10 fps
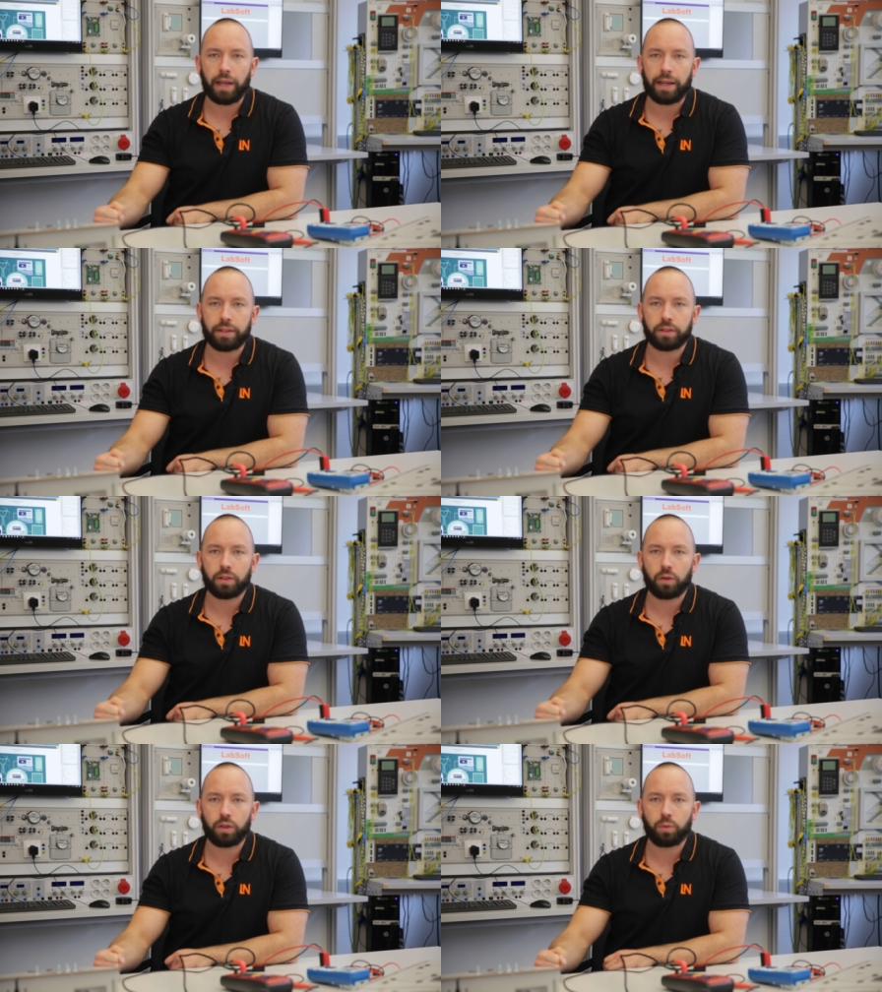and
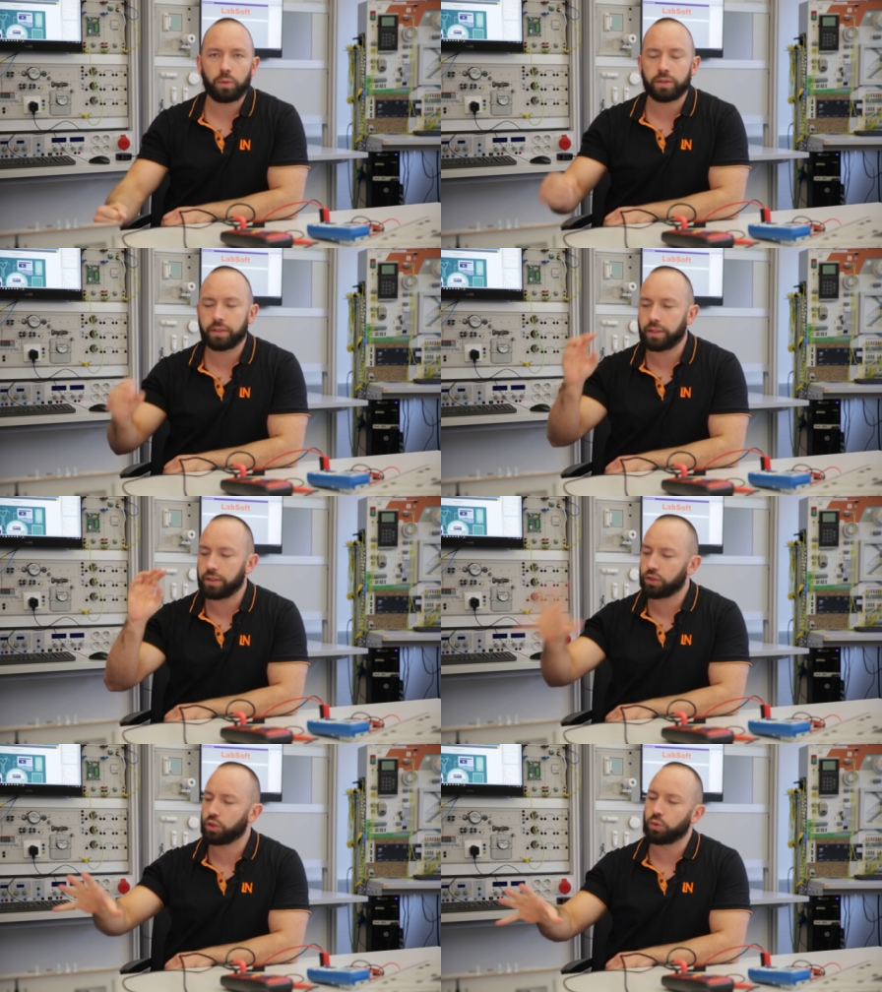you will see
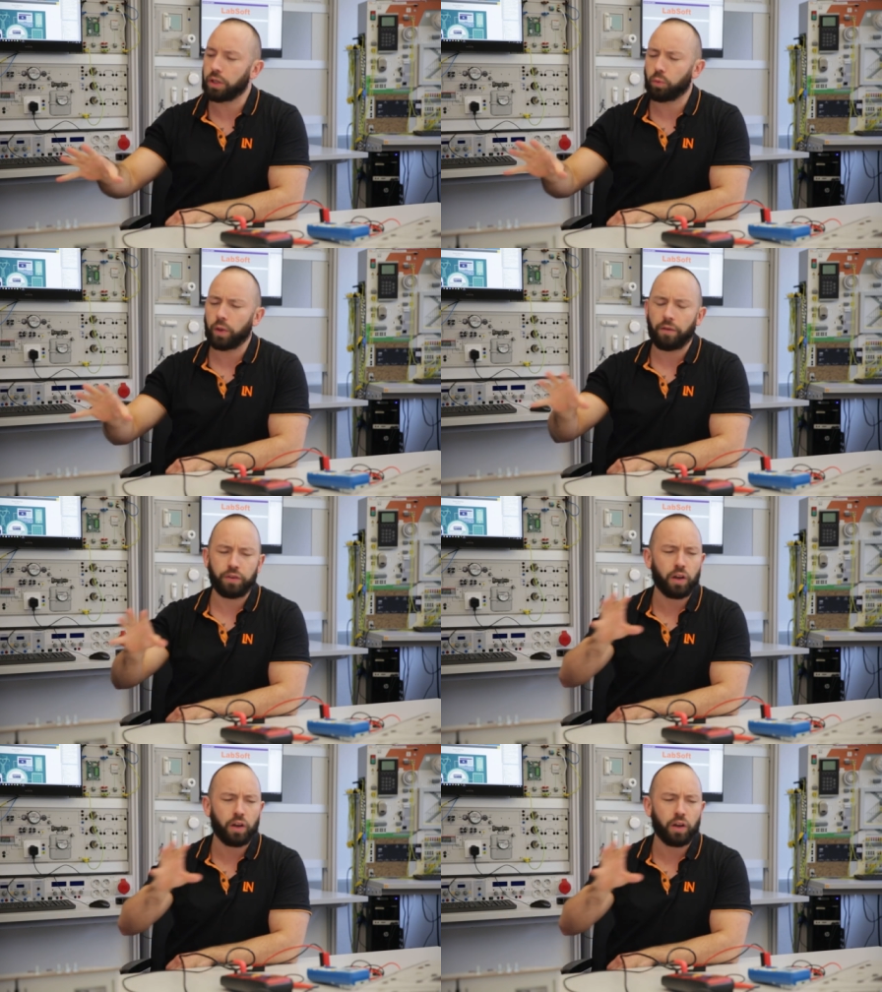soon that we have